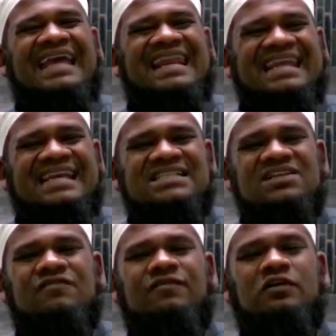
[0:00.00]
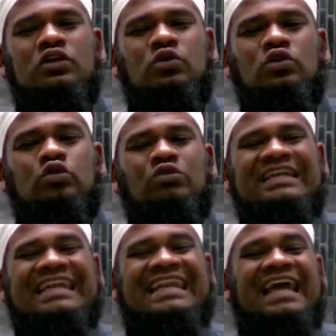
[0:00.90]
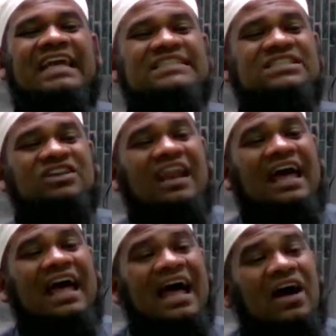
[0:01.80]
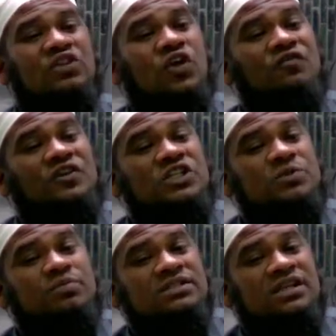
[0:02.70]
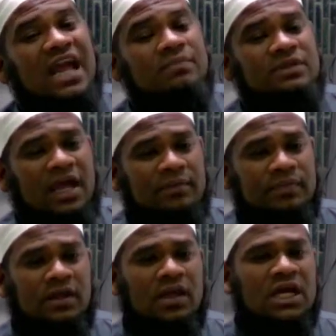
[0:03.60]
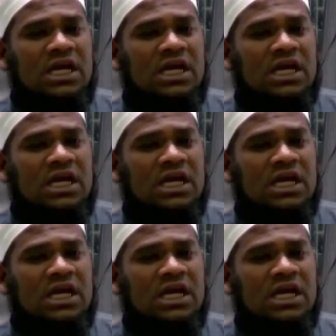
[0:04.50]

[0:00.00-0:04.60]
a reason for you to delay salah out of his prescribed time.